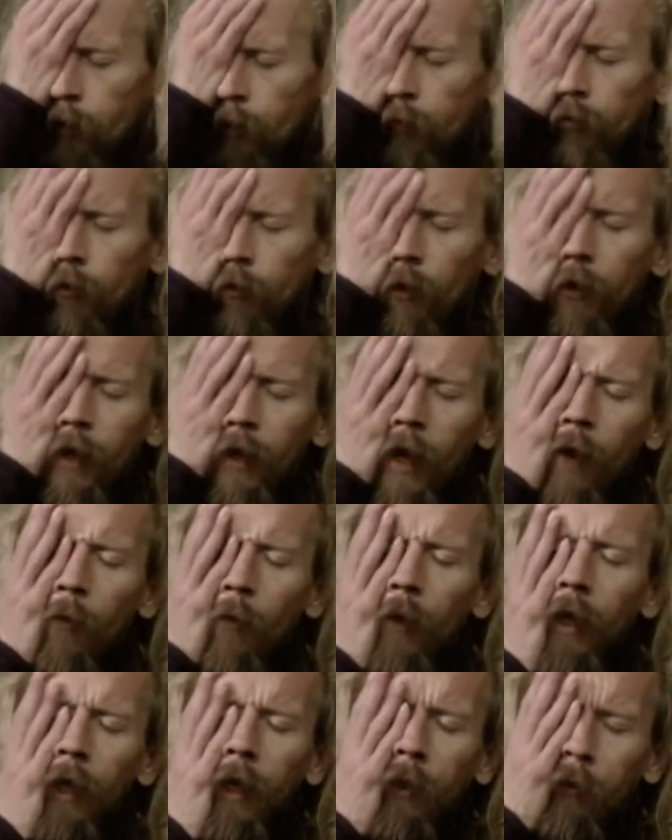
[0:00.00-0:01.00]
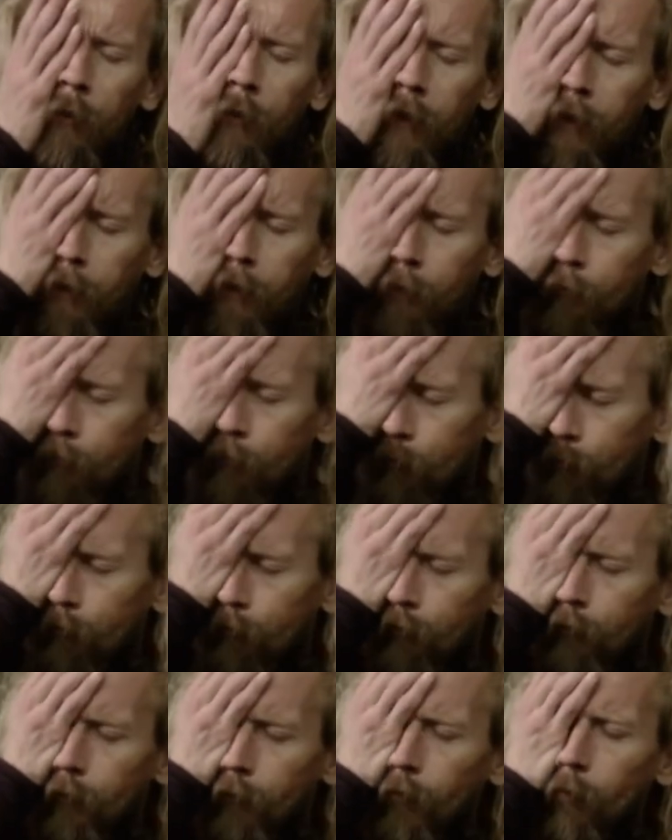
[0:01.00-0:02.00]
So yeah, well anyway,
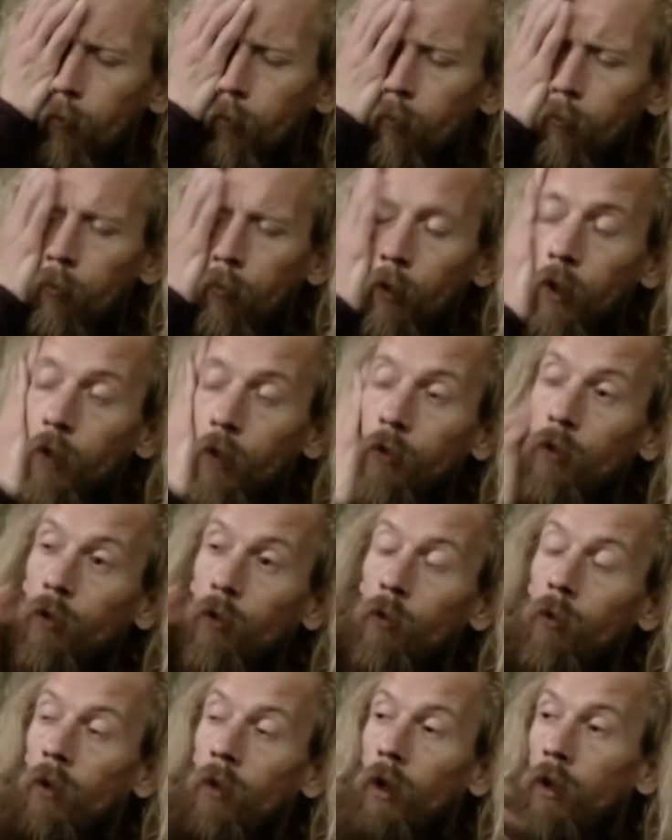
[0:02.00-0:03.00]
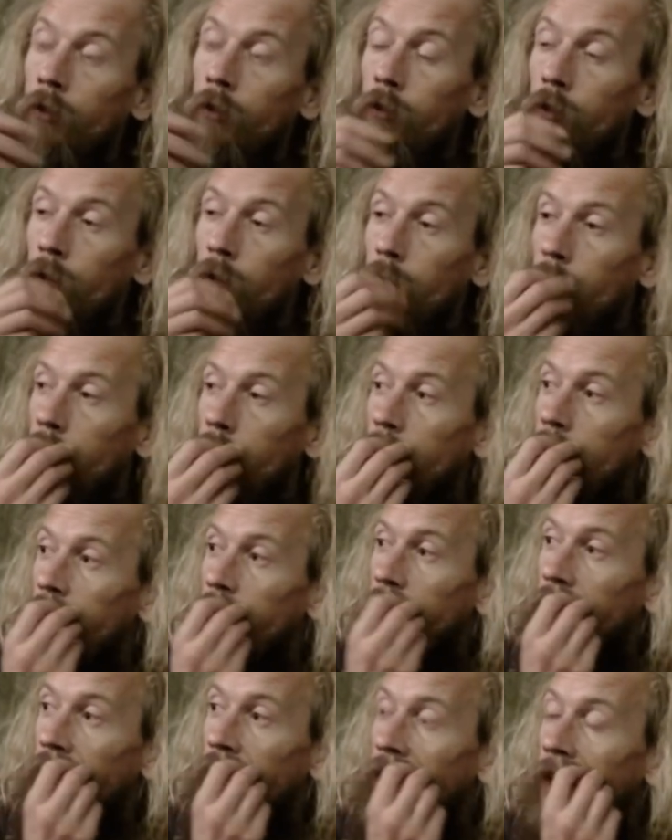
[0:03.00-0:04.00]
but I do I do
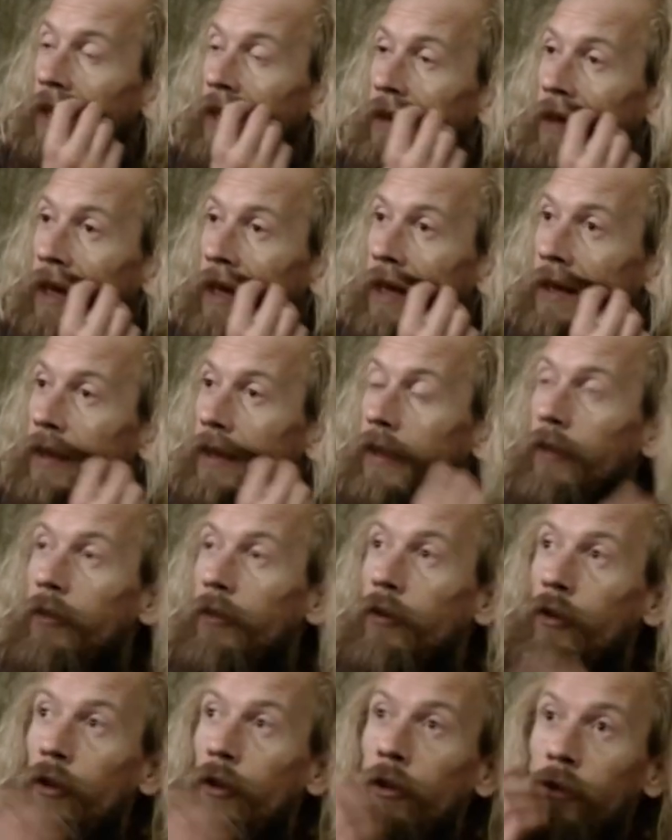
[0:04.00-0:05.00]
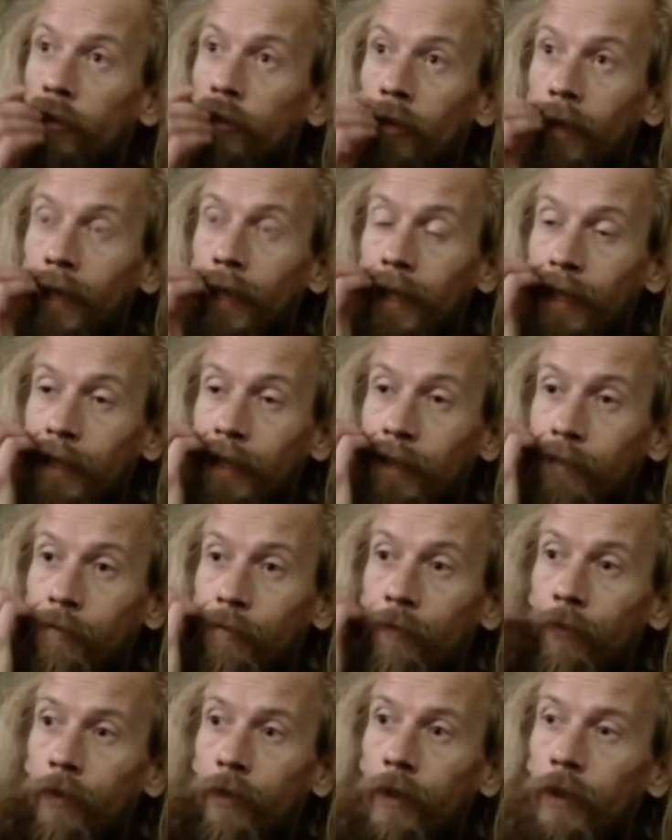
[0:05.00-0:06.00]
think that it's good to leave
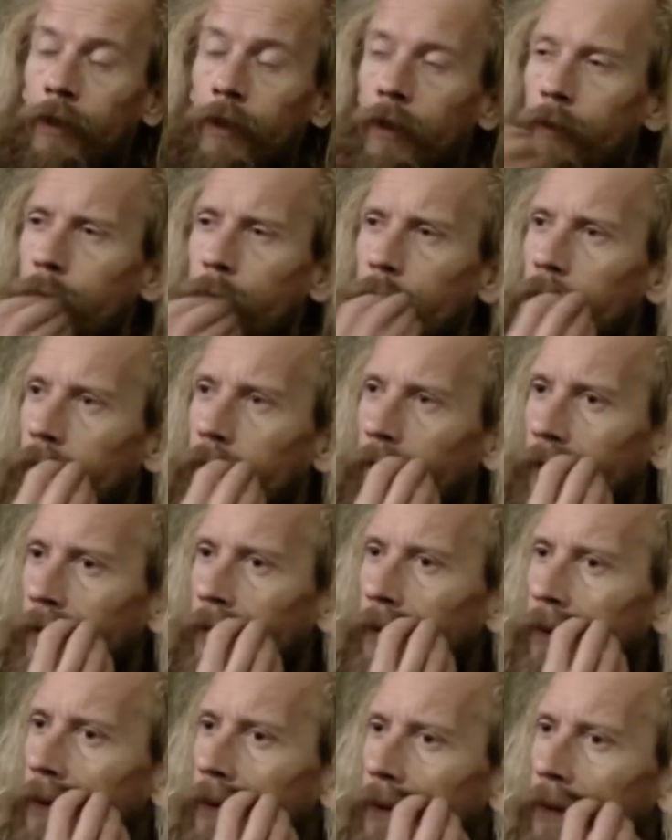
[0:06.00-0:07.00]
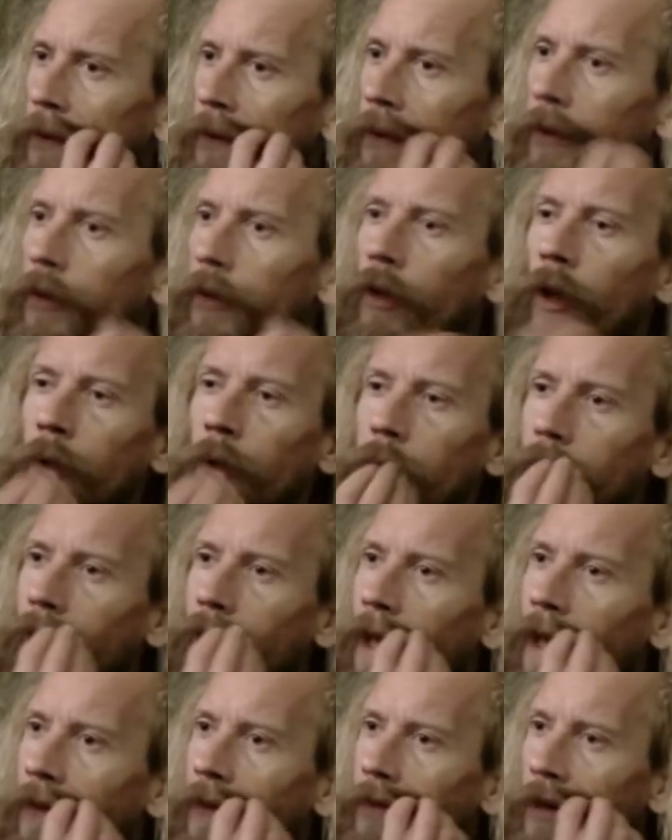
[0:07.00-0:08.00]
um, the, you know, I'm
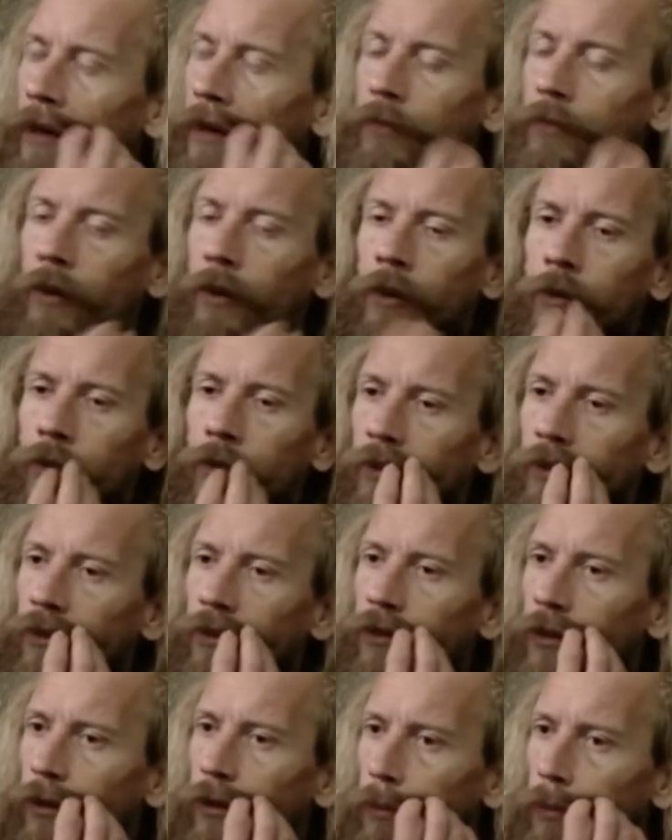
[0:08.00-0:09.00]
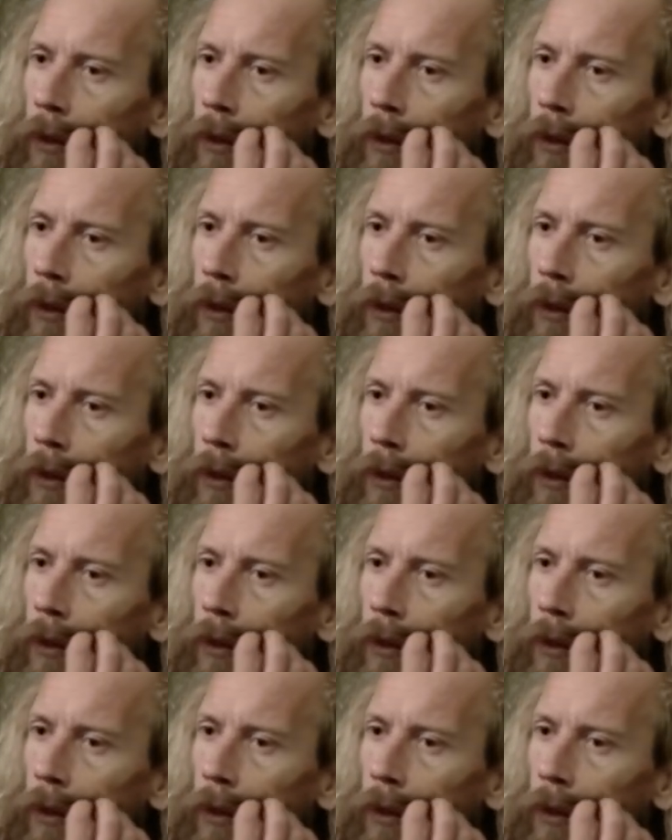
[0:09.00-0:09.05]
glad that I've done YouTube.